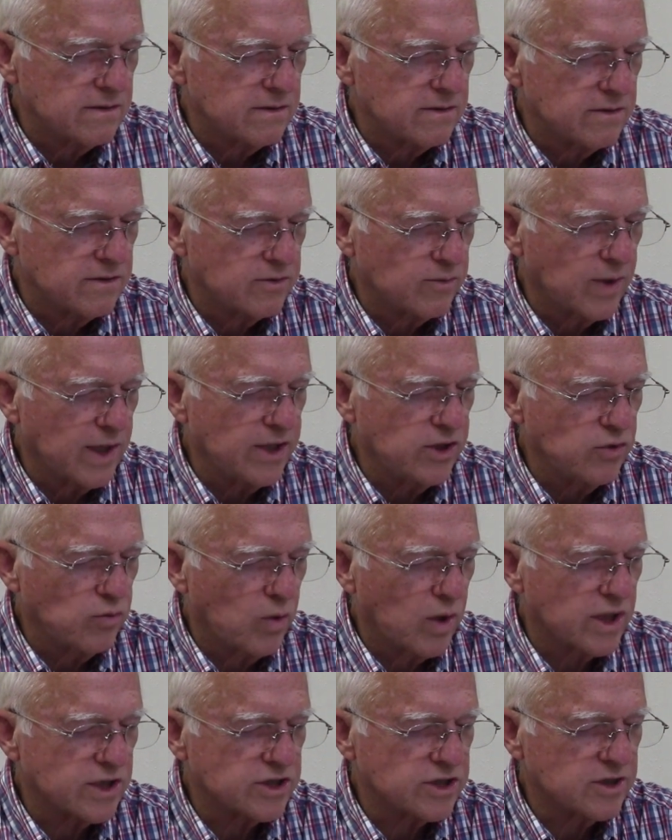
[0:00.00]
the way you
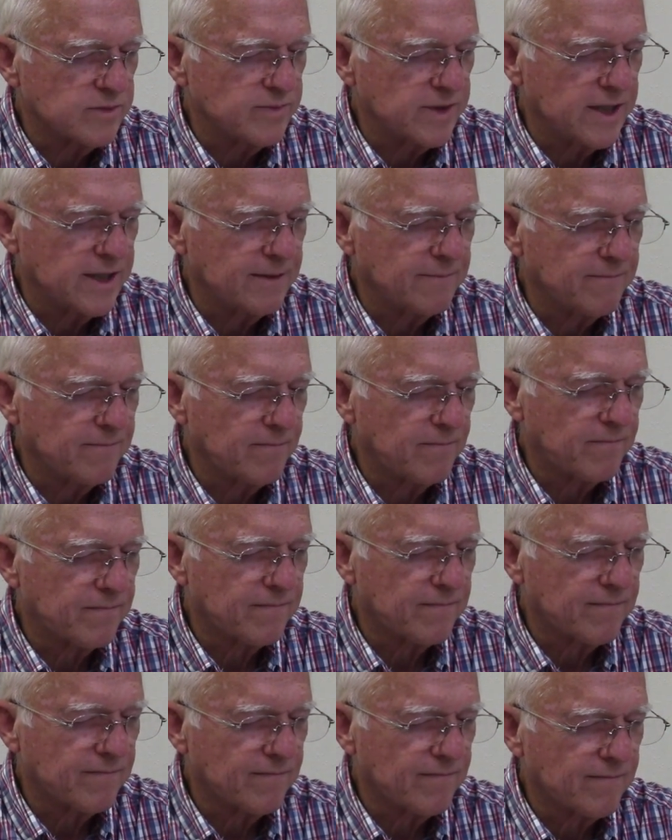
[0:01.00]
want us to be.
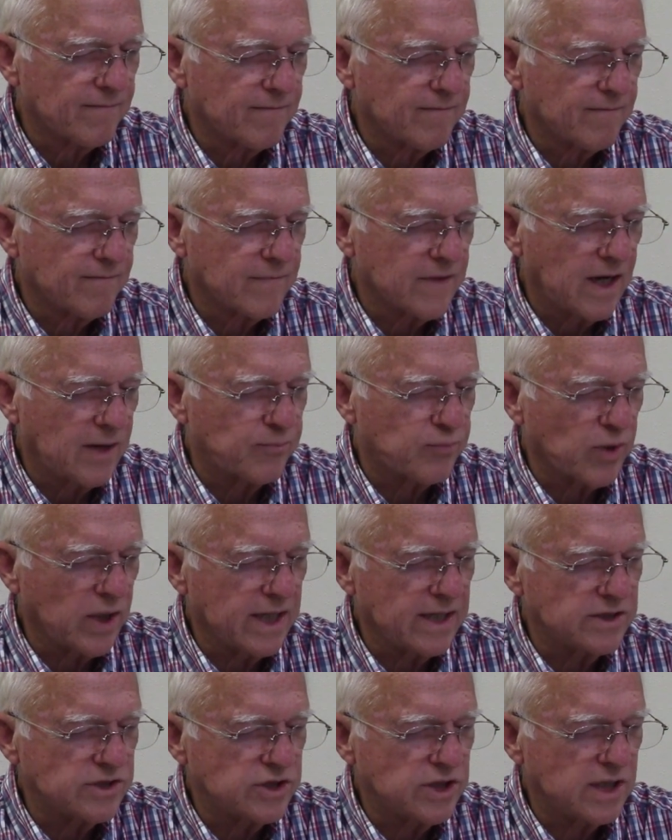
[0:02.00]
I
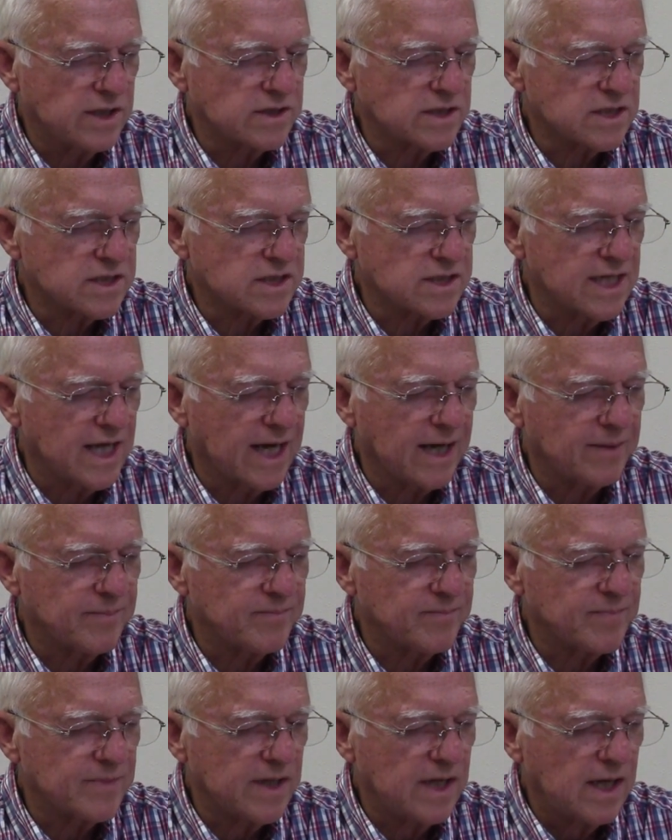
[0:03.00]
pray in Jesus' name.
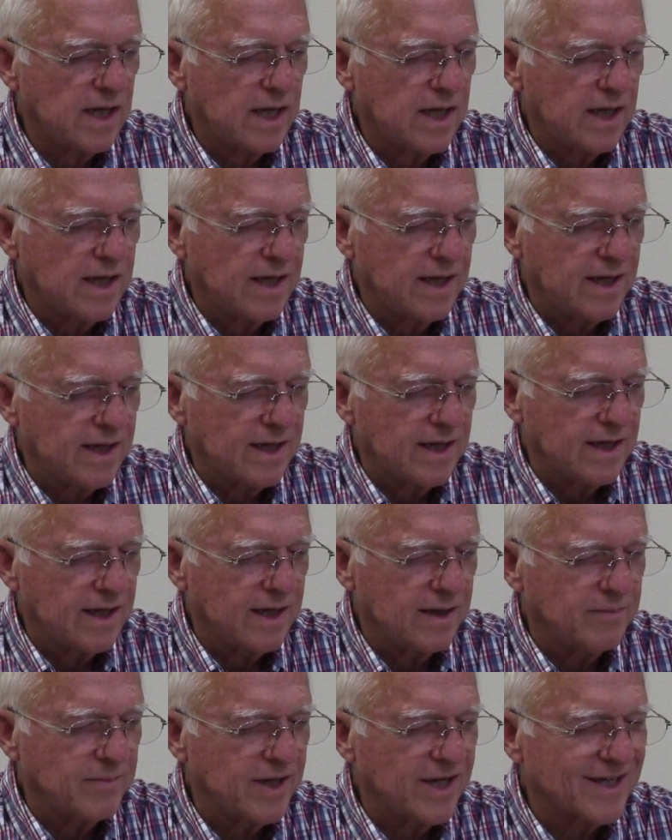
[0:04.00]

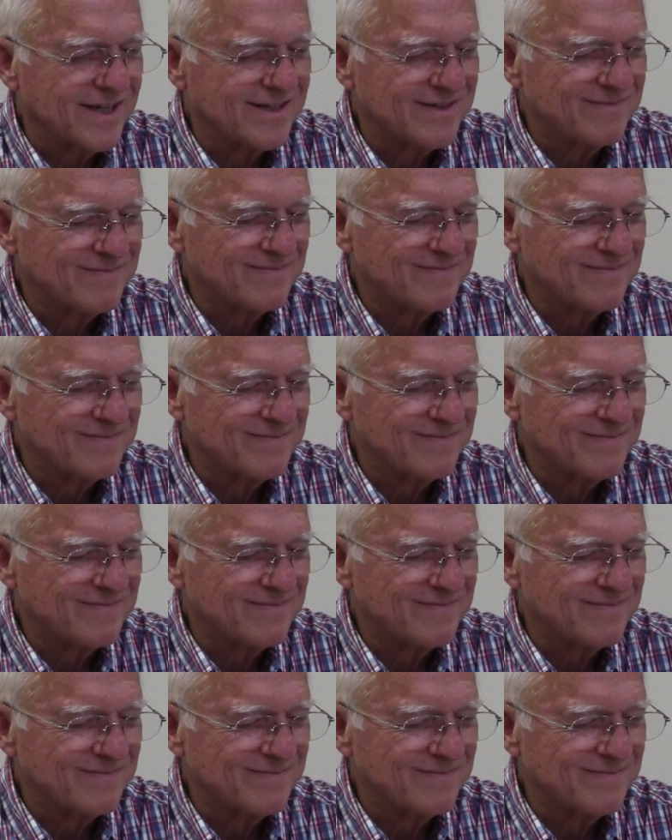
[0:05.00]
Amen.